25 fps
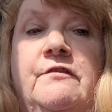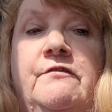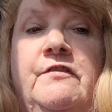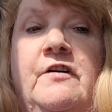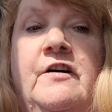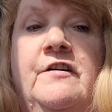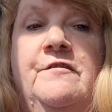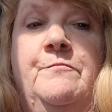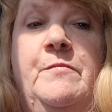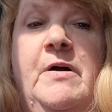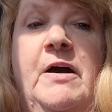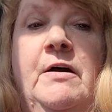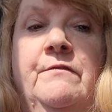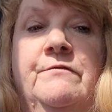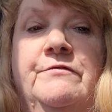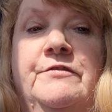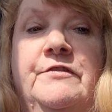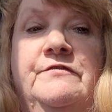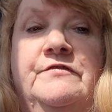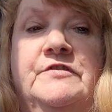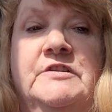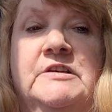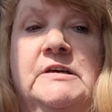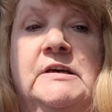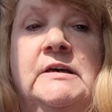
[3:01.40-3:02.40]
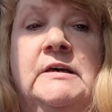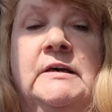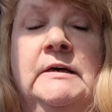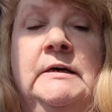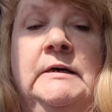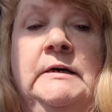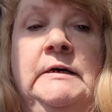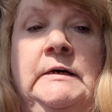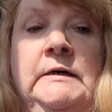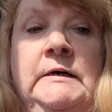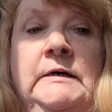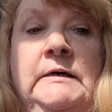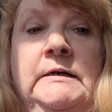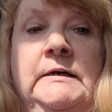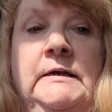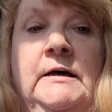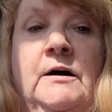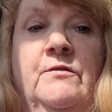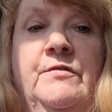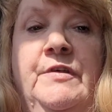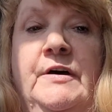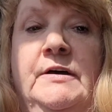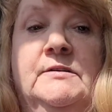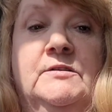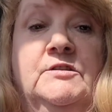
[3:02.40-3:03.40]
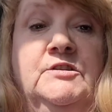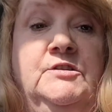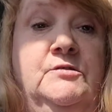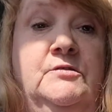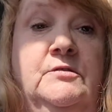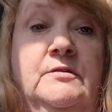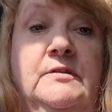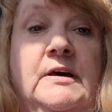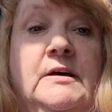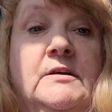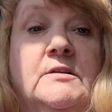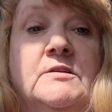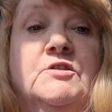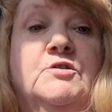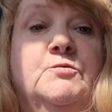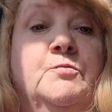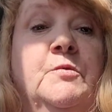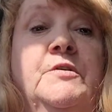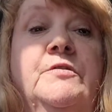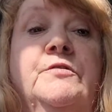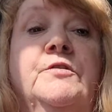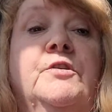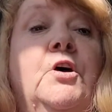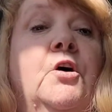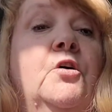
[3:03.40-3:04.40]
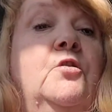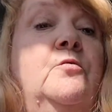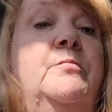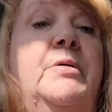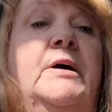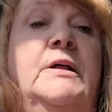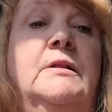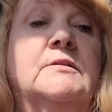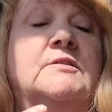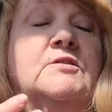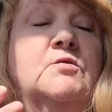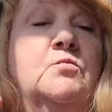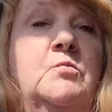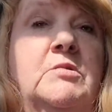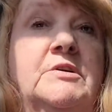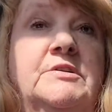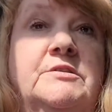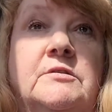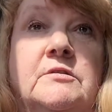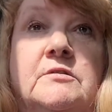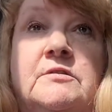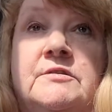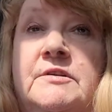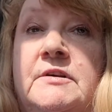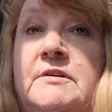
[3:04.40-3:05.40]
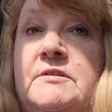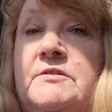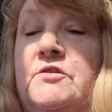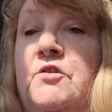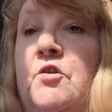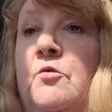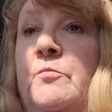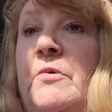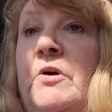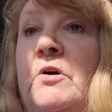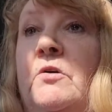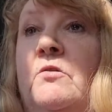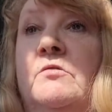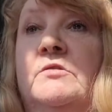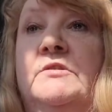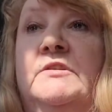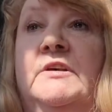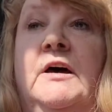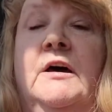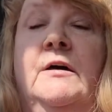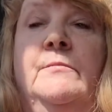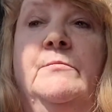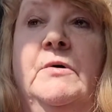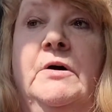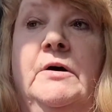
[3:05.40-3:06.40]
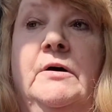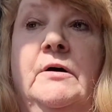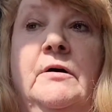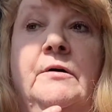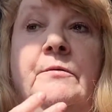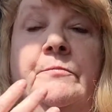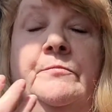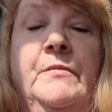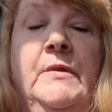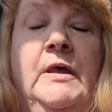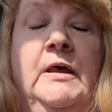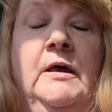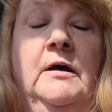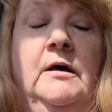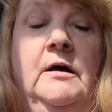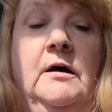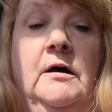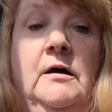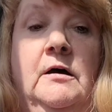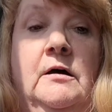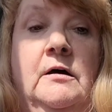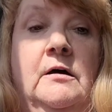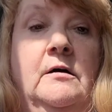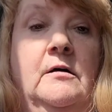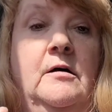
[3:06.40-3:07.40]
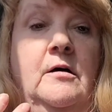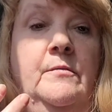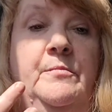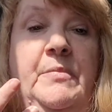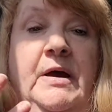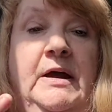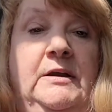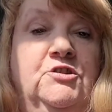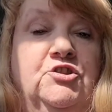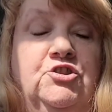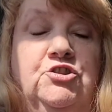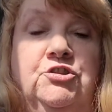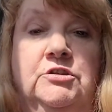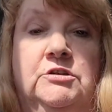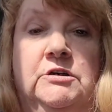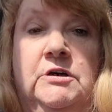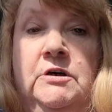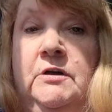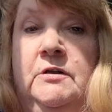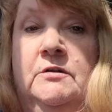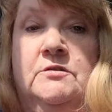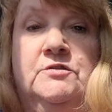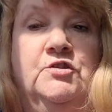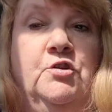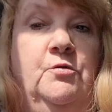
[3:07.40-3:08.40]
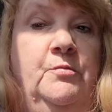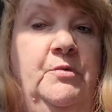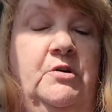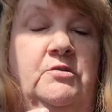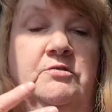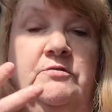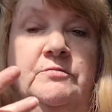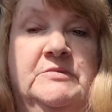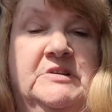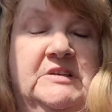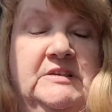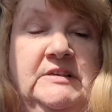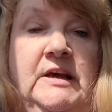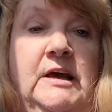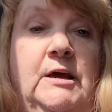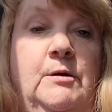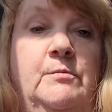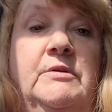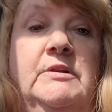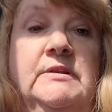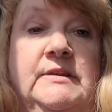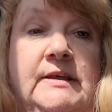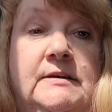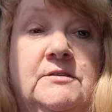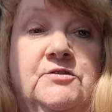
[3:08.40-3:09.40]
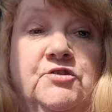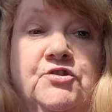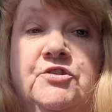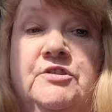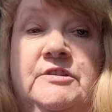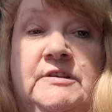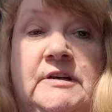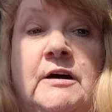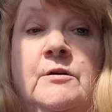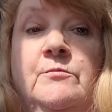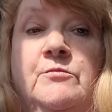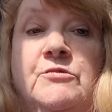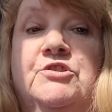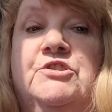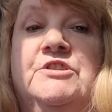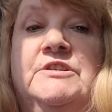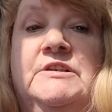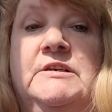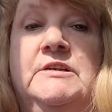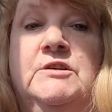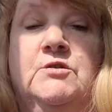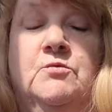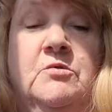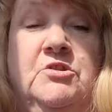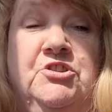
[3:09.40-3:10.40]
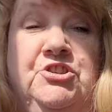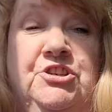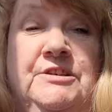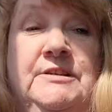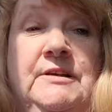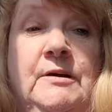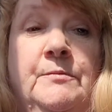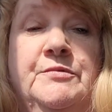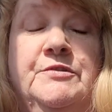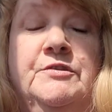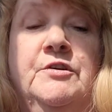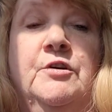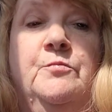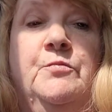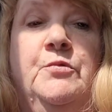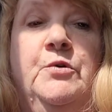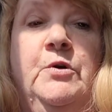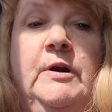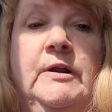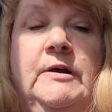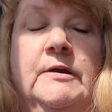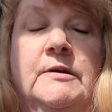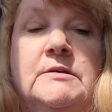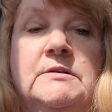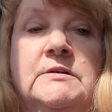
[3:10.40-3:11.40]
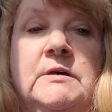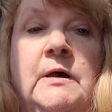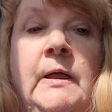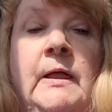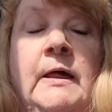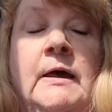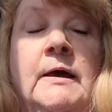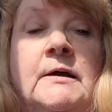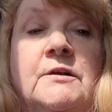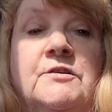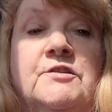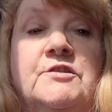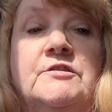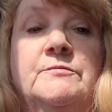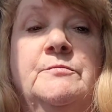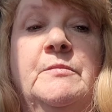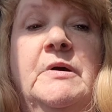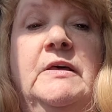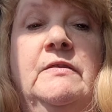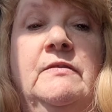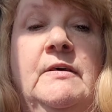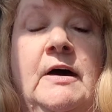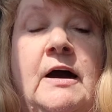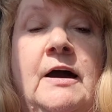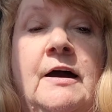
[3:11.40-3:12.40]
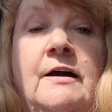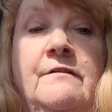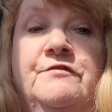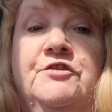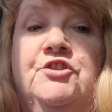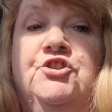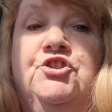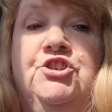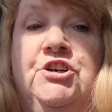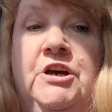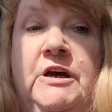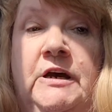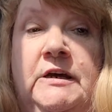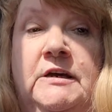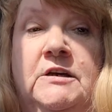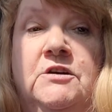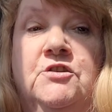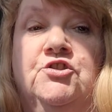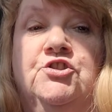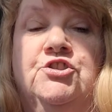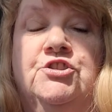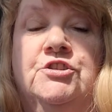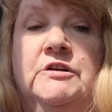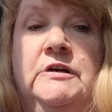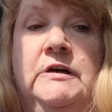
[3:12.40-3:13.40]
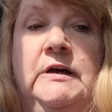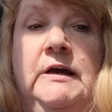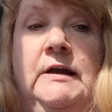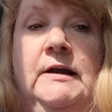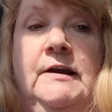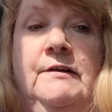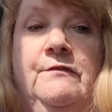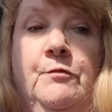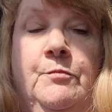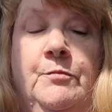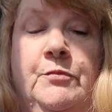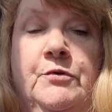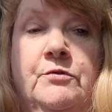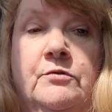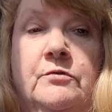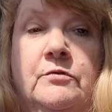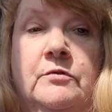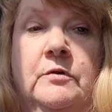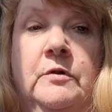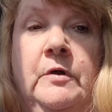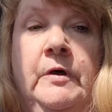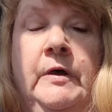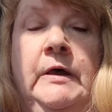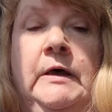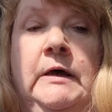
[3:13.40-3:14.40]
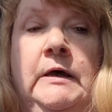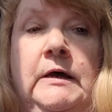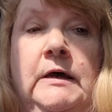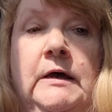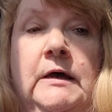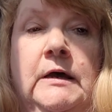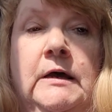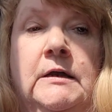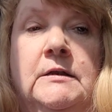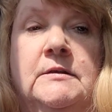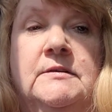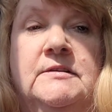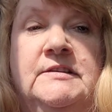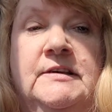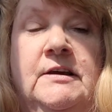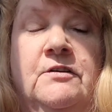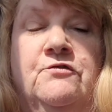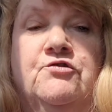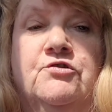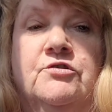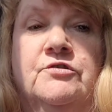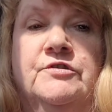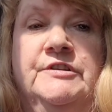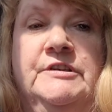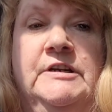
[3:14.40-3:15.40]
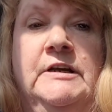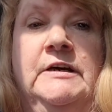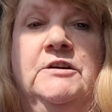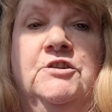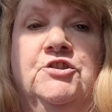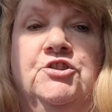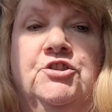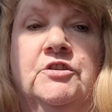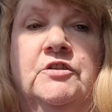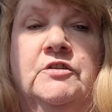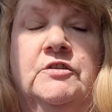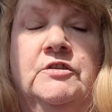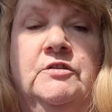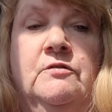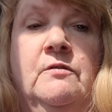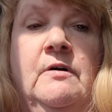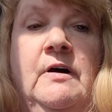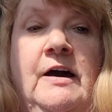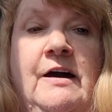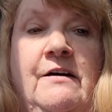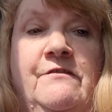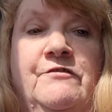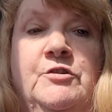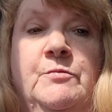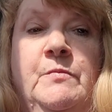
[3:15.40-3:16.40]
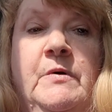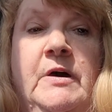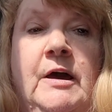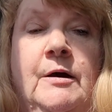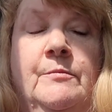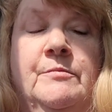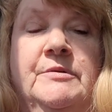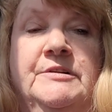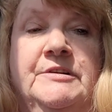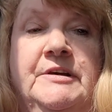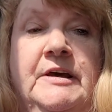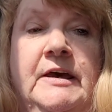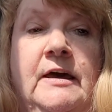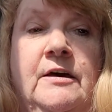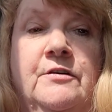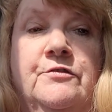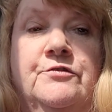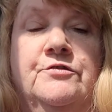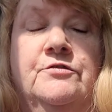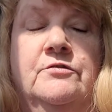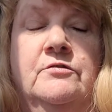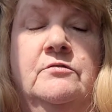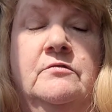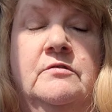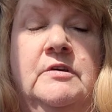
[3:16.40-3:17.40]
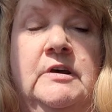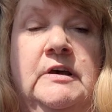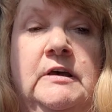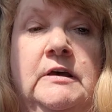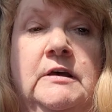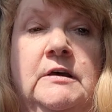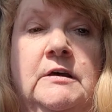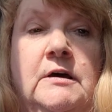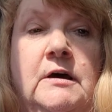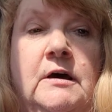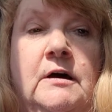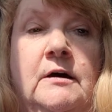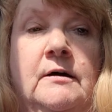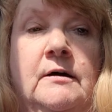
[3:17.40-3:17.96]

£5.50. Now that's with no bells and whistles. That's not because I'm a pensioner, it's not because I'm disabled, that's just how much it is, which is absolutely brilliant. It does mean that I have to change in Liverpool in Central Station, so I have to be able to get through the